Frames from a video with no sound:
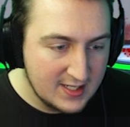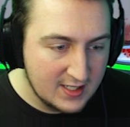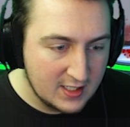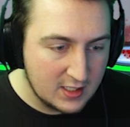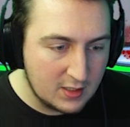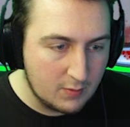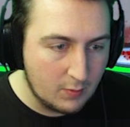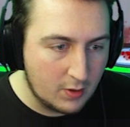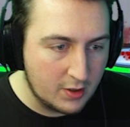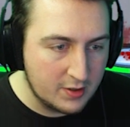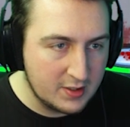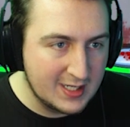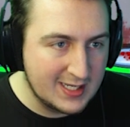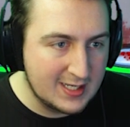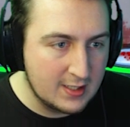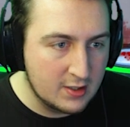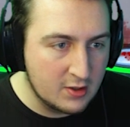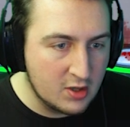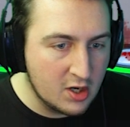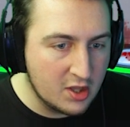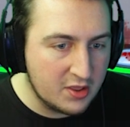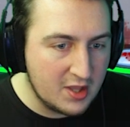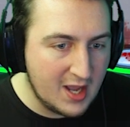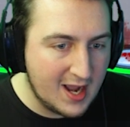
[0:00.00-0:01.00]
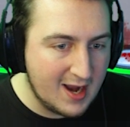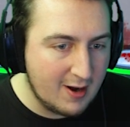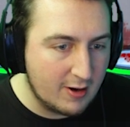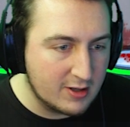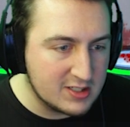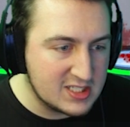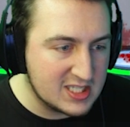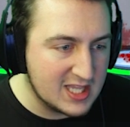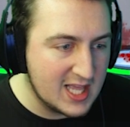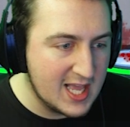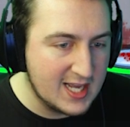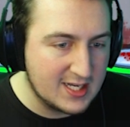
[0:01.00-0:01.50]
Come on, need another arrow
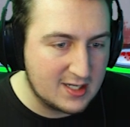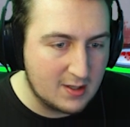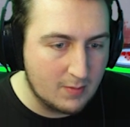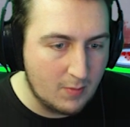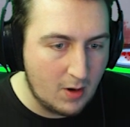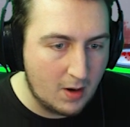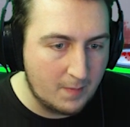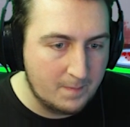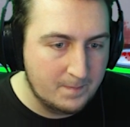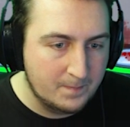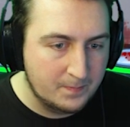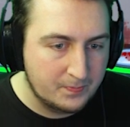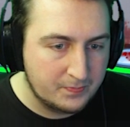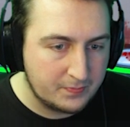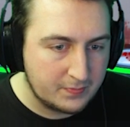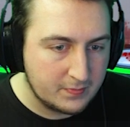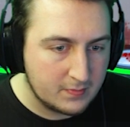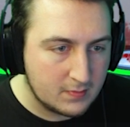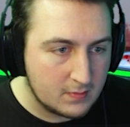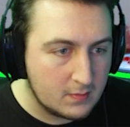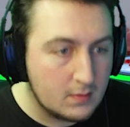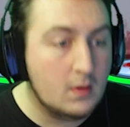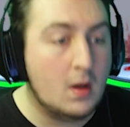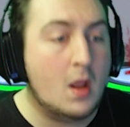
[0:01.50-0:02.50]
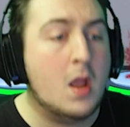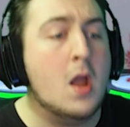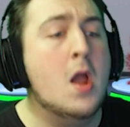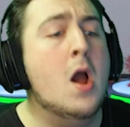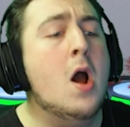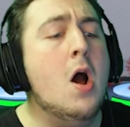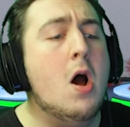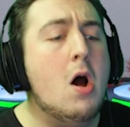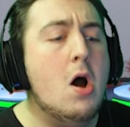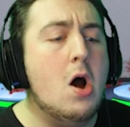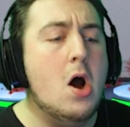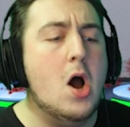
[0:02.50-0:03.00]
to the head. Come on.
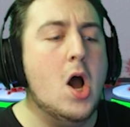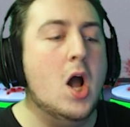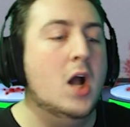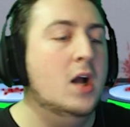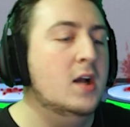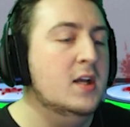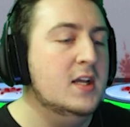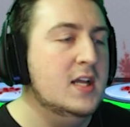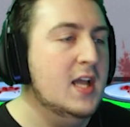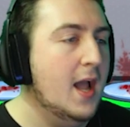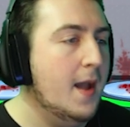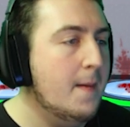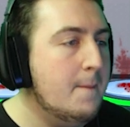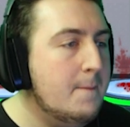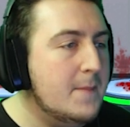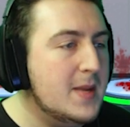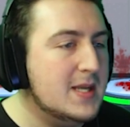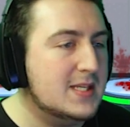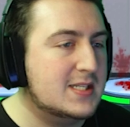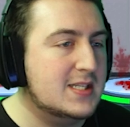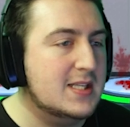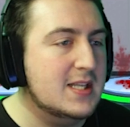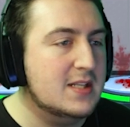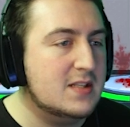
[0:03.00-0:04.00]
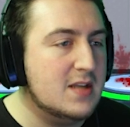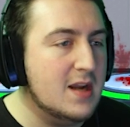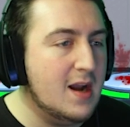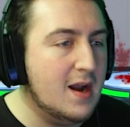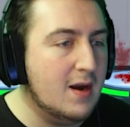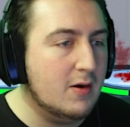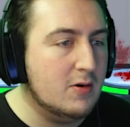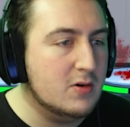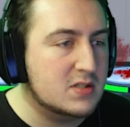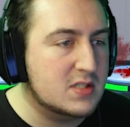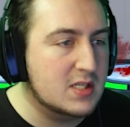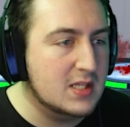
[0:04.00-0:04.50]
Oh, I missed the
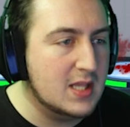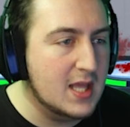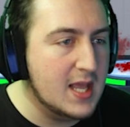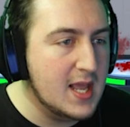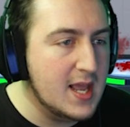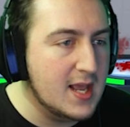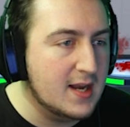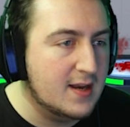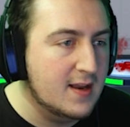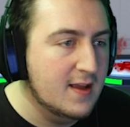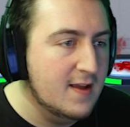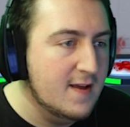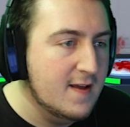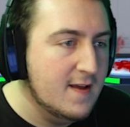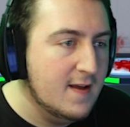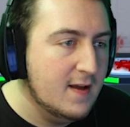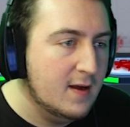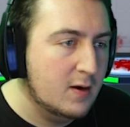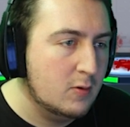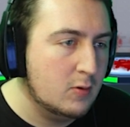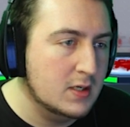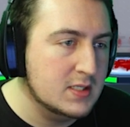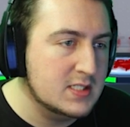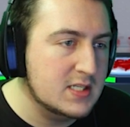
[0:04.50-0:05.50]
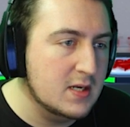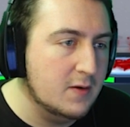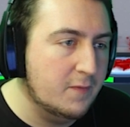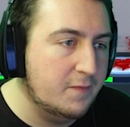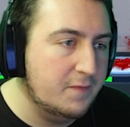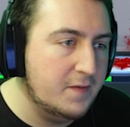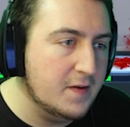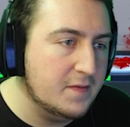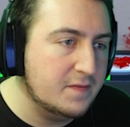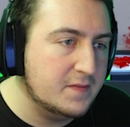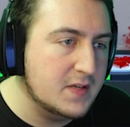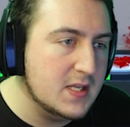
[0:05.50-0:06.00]
arrows to the head. Right, deal
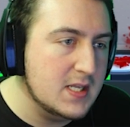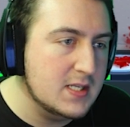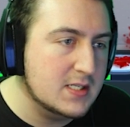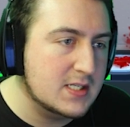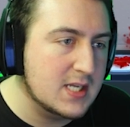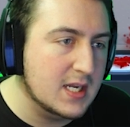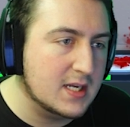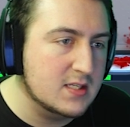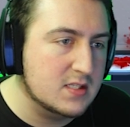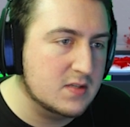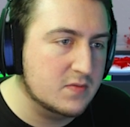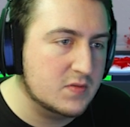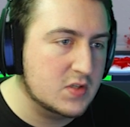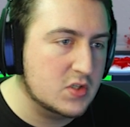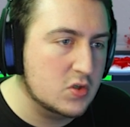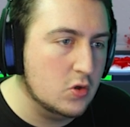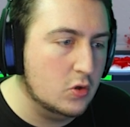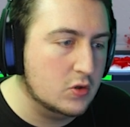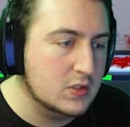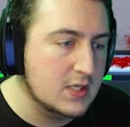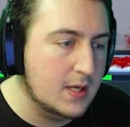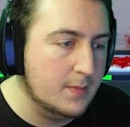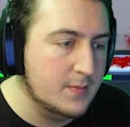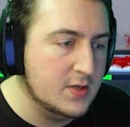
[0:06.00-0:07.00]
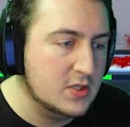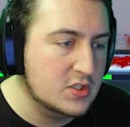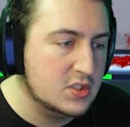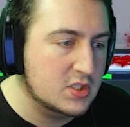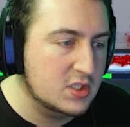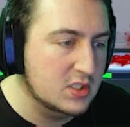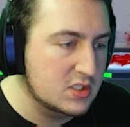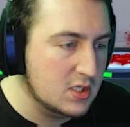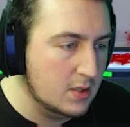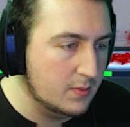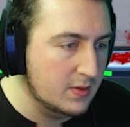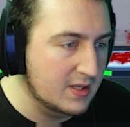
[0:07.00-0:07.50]
15 seconds of saw damage
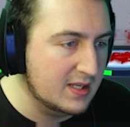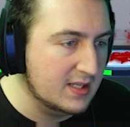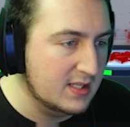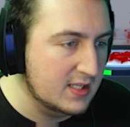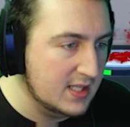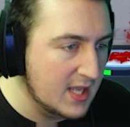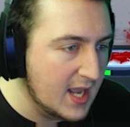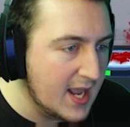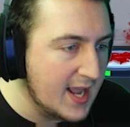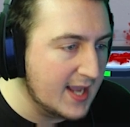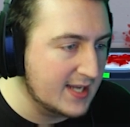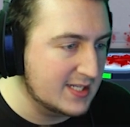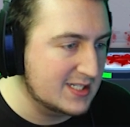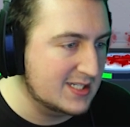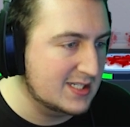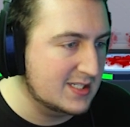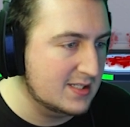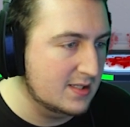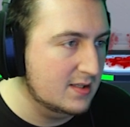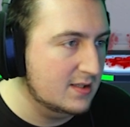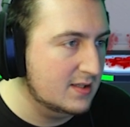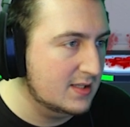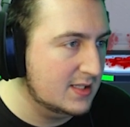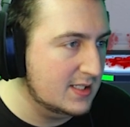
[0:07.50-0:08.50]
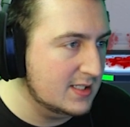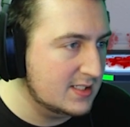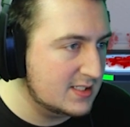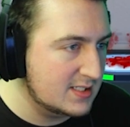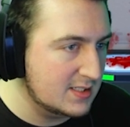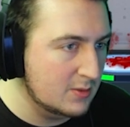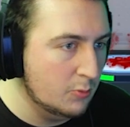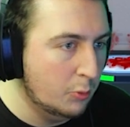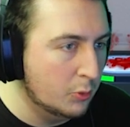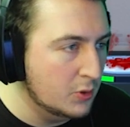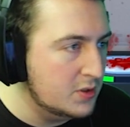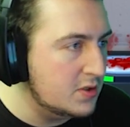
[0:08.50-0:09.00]
to the dummy. Yes.
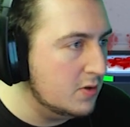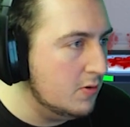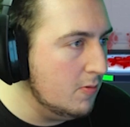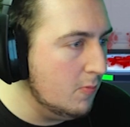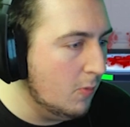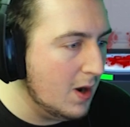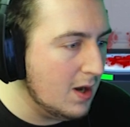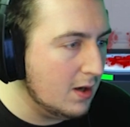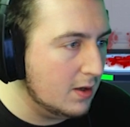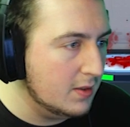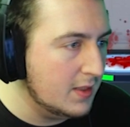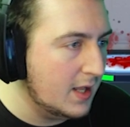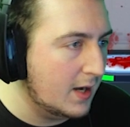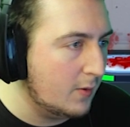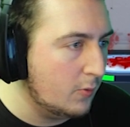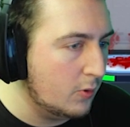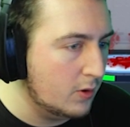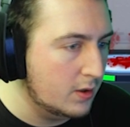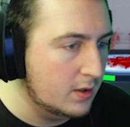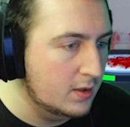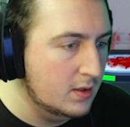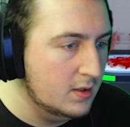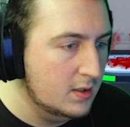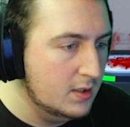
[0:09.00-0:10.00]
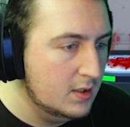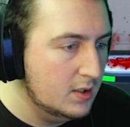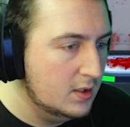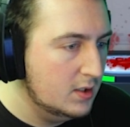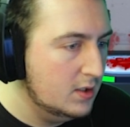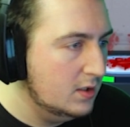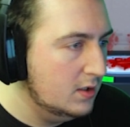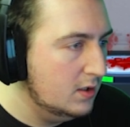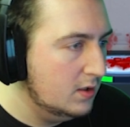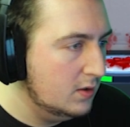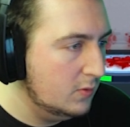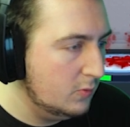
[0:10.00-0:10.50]
We're doing well on that one.
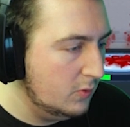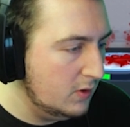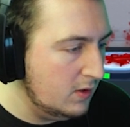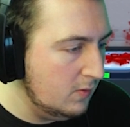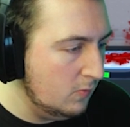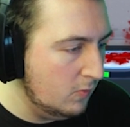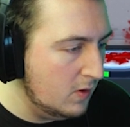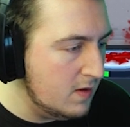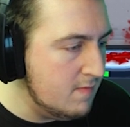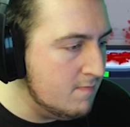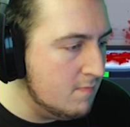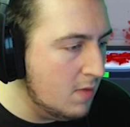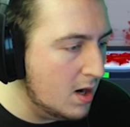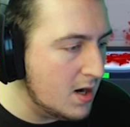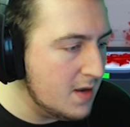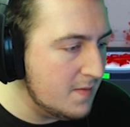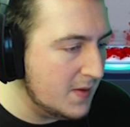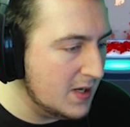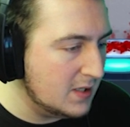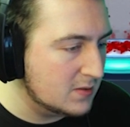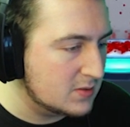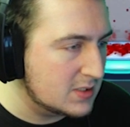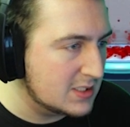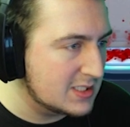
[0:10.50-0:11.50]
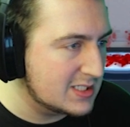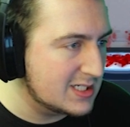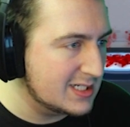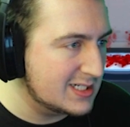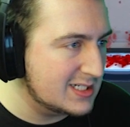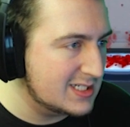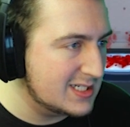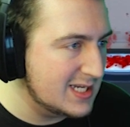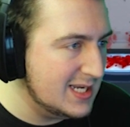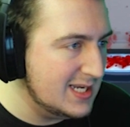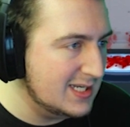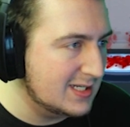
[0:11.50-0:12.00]
We might be able to
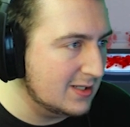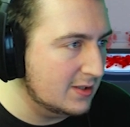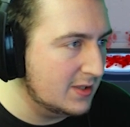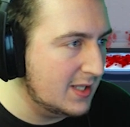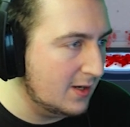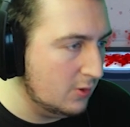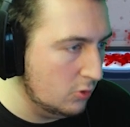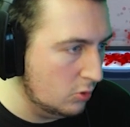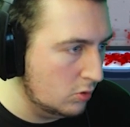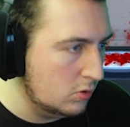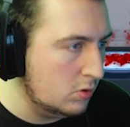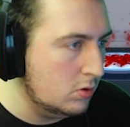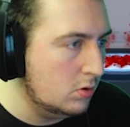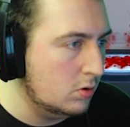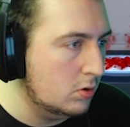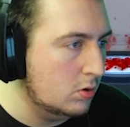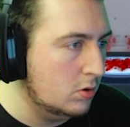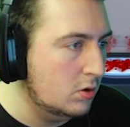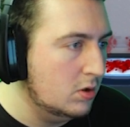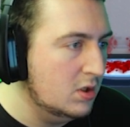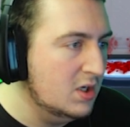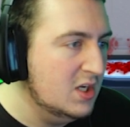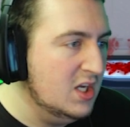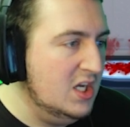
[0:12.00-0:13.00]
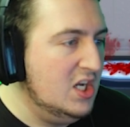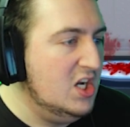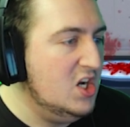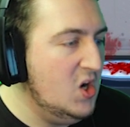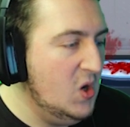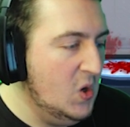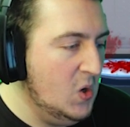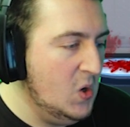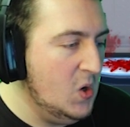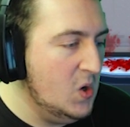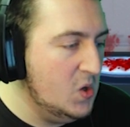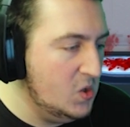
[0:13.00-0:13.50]
succeed on that. Oh.
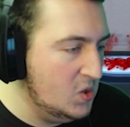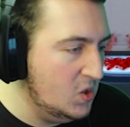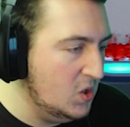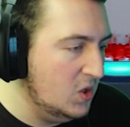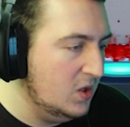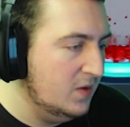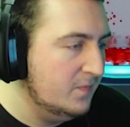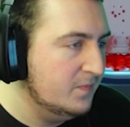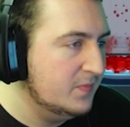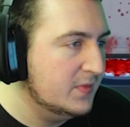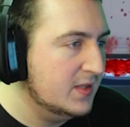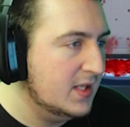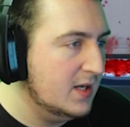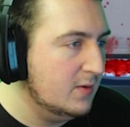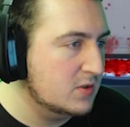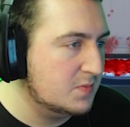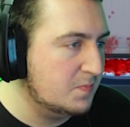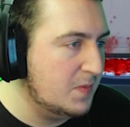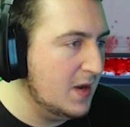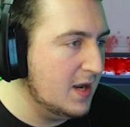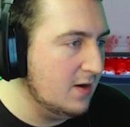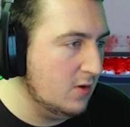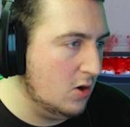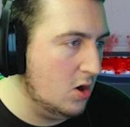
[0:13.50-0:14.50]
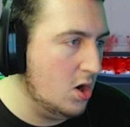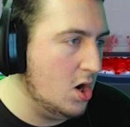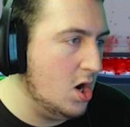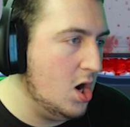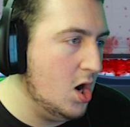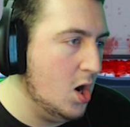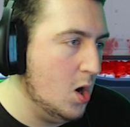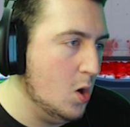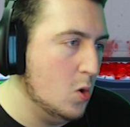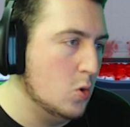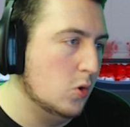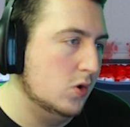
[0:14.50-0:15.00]
Oh. That was pain.
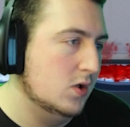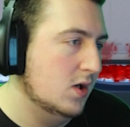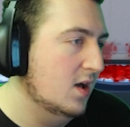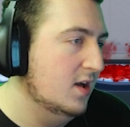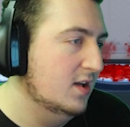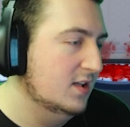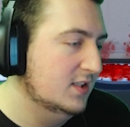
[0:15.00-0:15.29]
Oh.